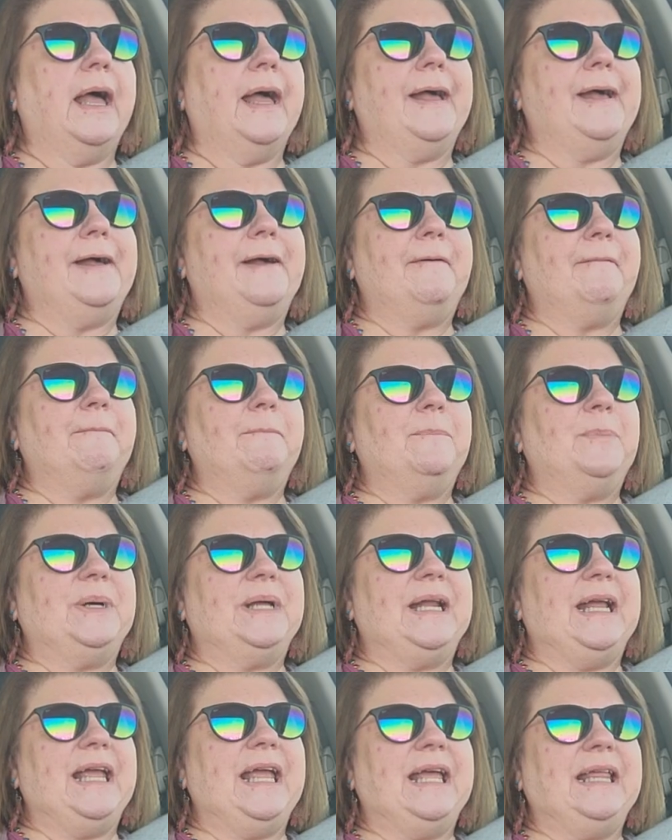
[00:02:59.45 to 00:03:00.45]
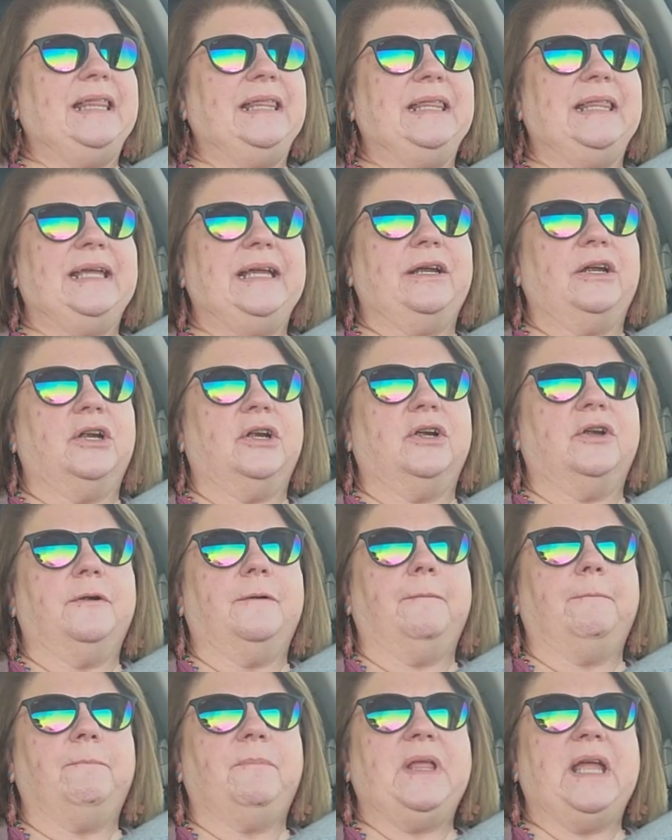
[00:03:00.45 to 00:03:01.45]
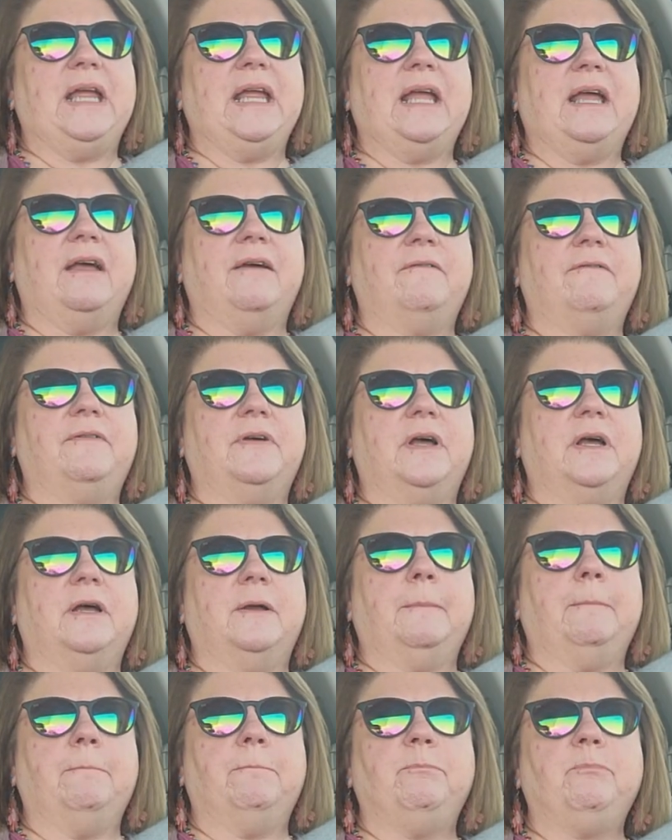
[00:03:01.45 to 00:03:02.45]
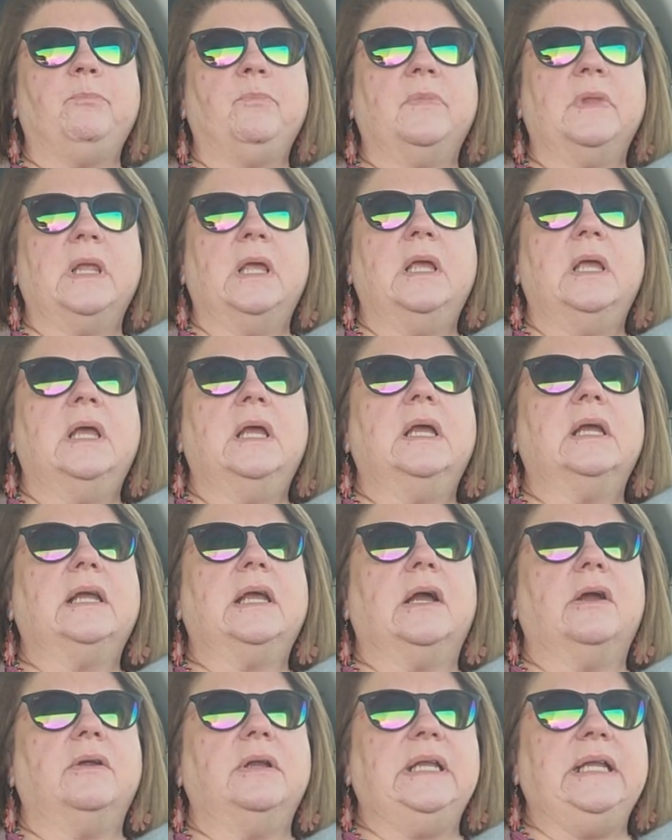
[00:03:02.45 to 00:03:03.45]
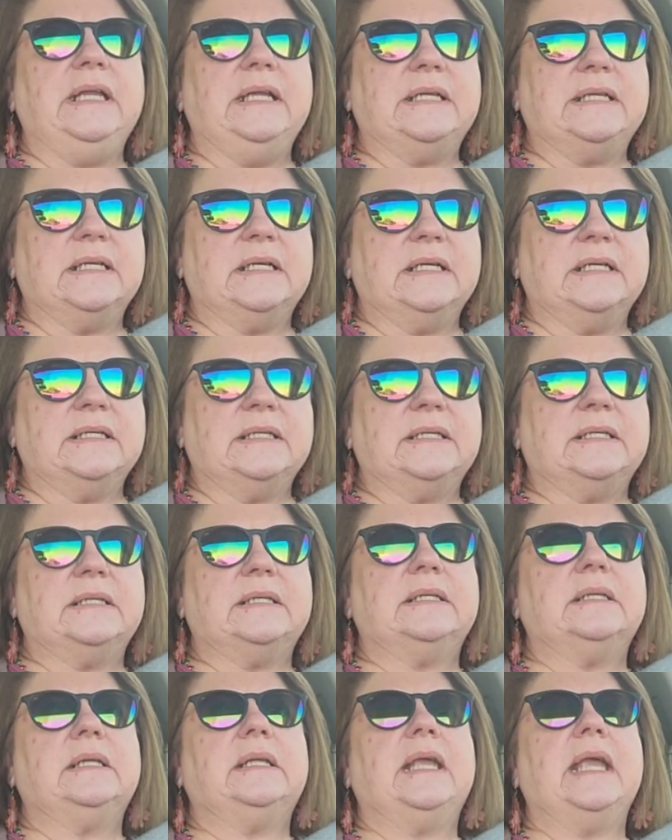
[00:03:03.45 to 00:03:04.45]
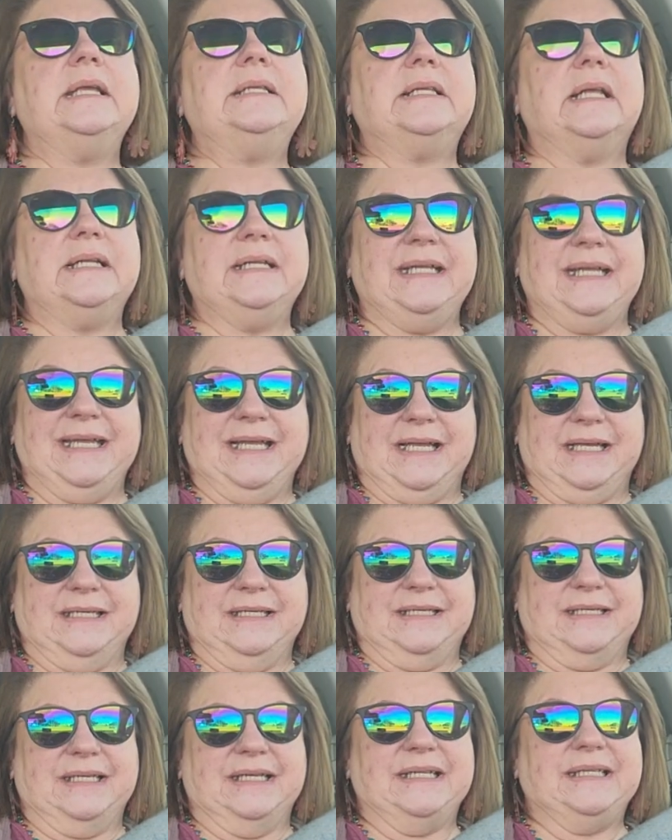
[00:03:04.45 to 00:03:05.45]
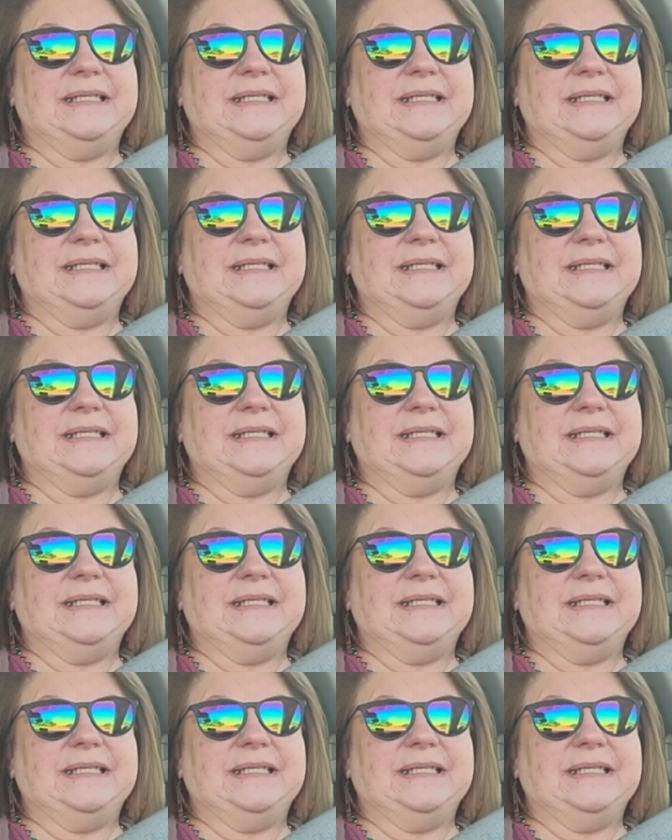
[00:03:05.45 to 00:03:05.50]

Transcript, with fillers: Um, but I had their, they have um, carnitas quesadillas.